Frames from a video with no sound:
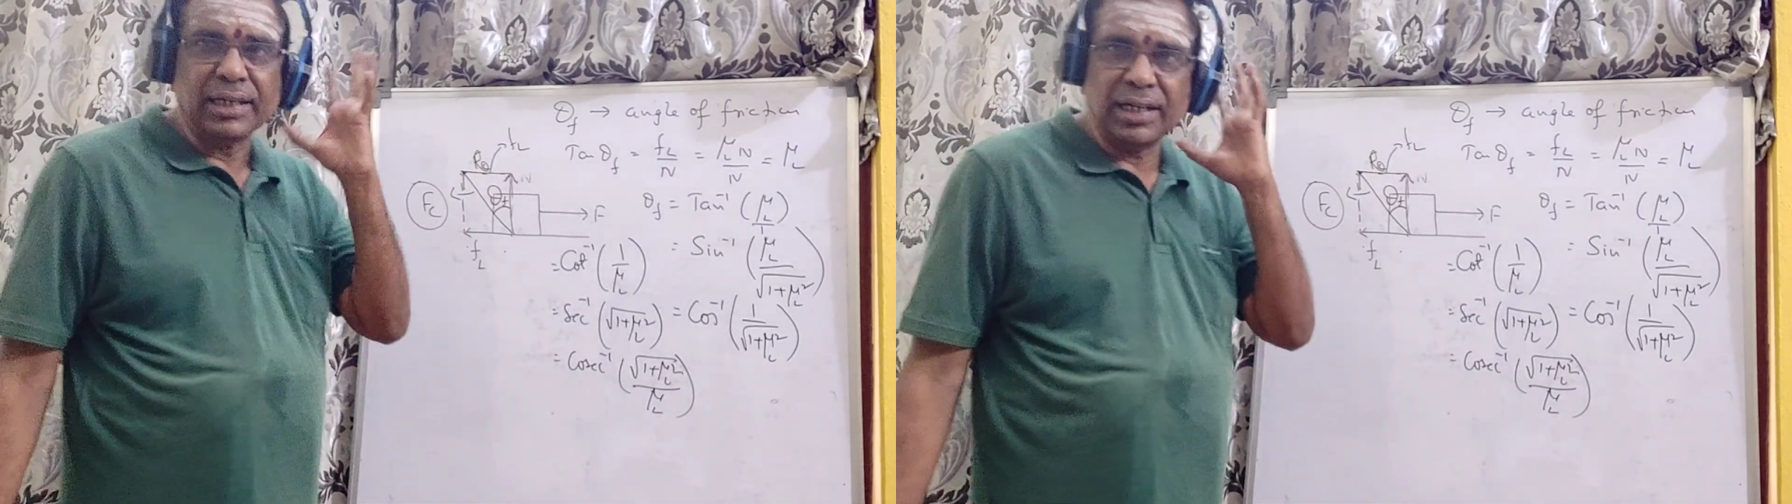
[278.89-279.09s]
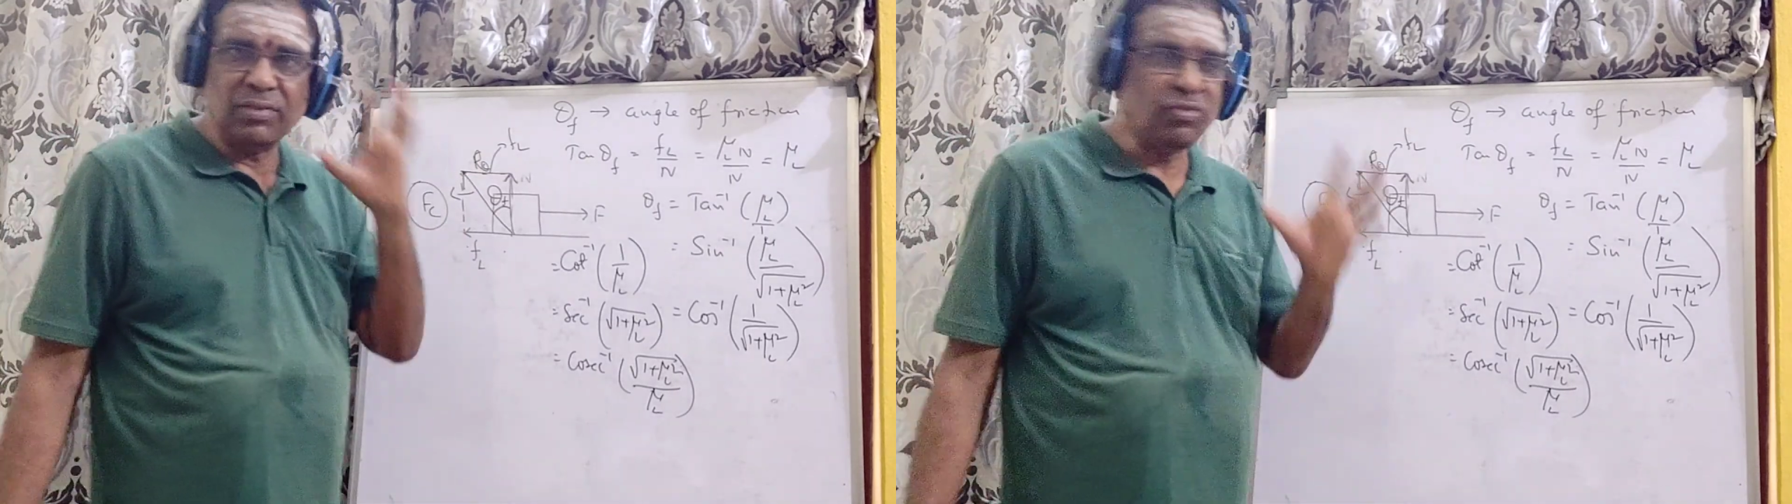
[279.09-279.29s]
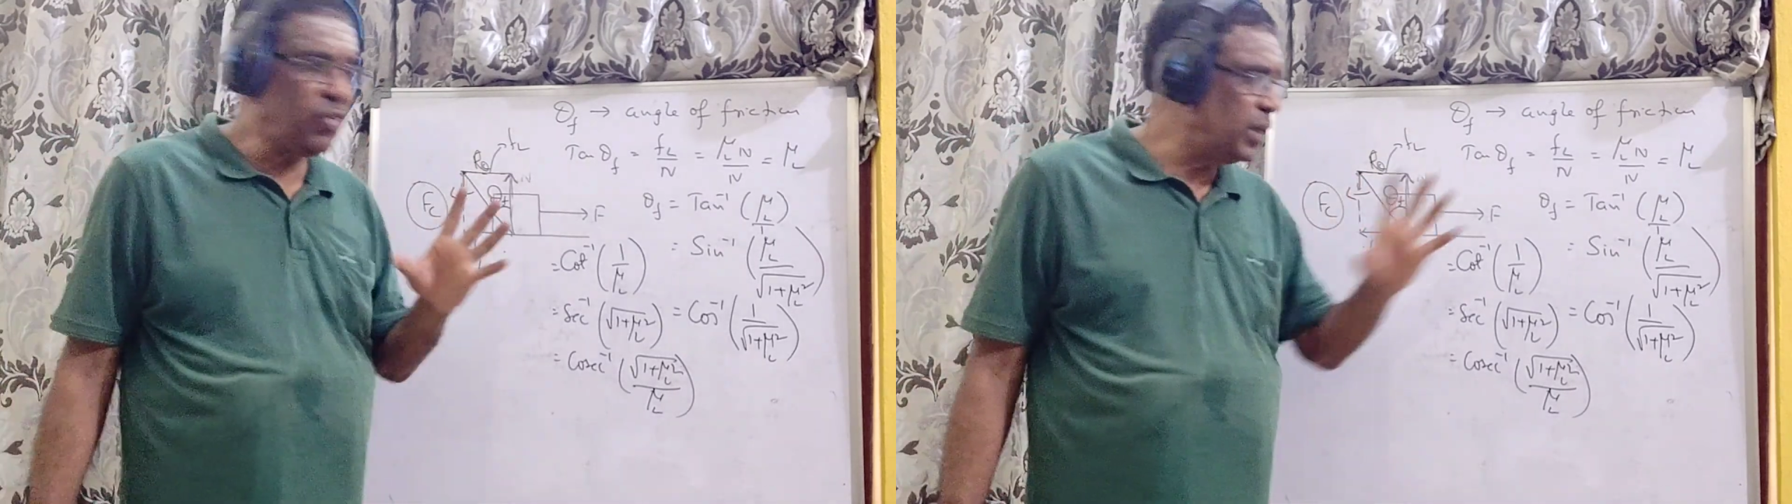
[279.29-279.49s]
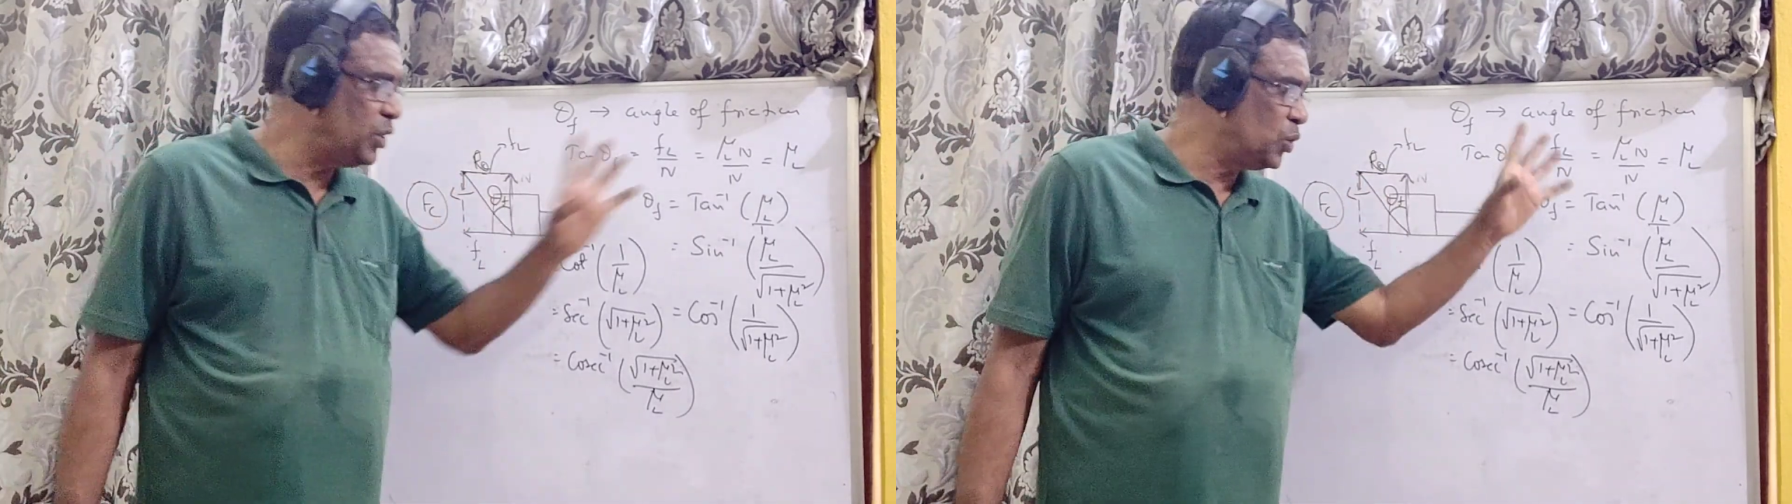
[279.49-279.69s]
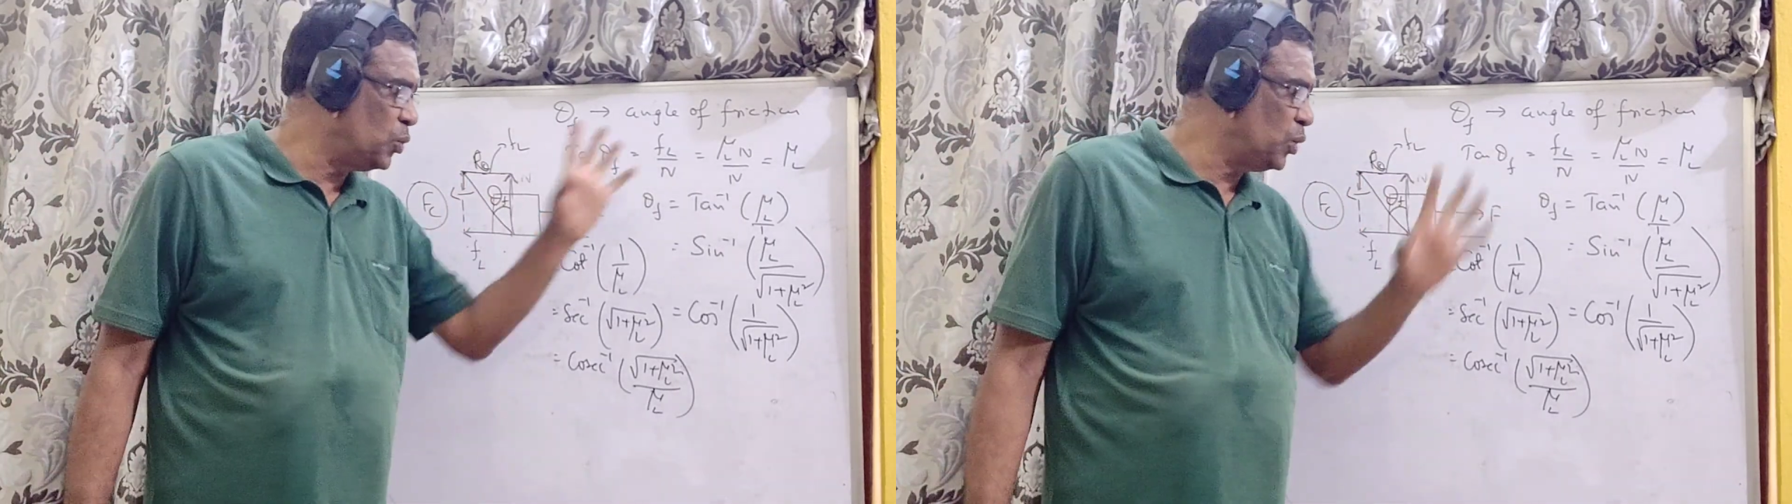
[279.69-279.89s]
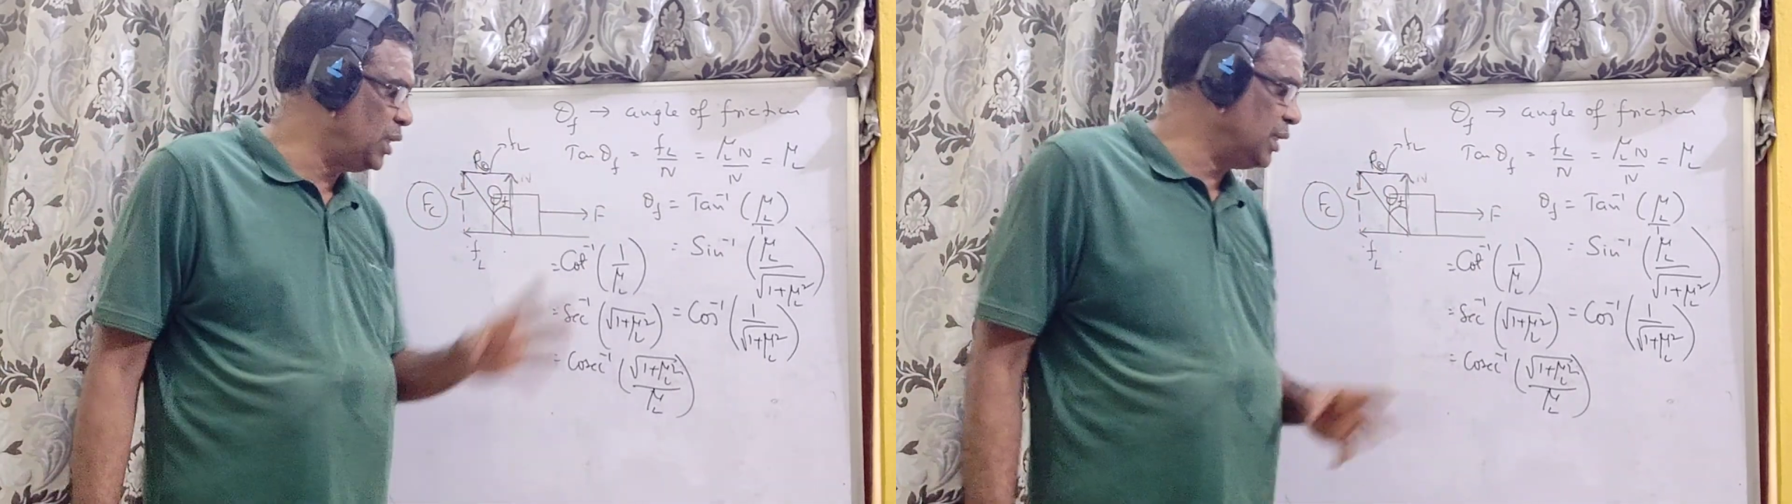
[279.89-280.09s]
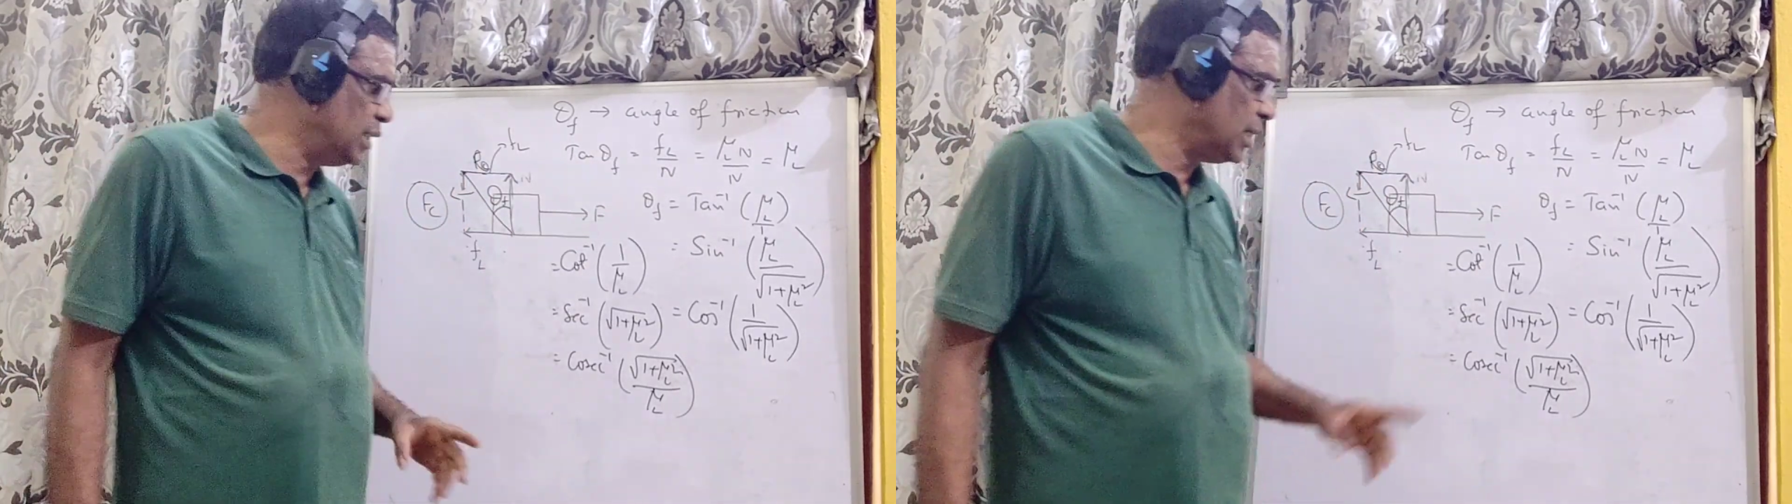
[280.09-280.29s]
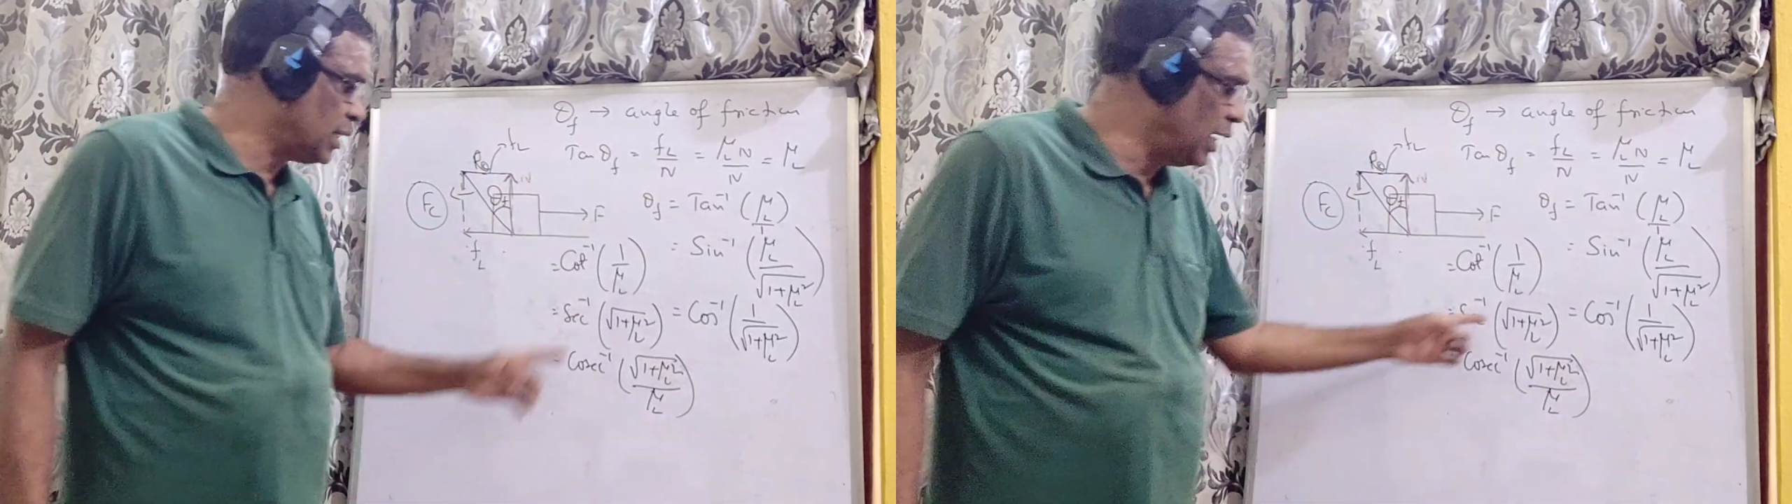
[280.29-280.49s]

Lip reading: confine to only that.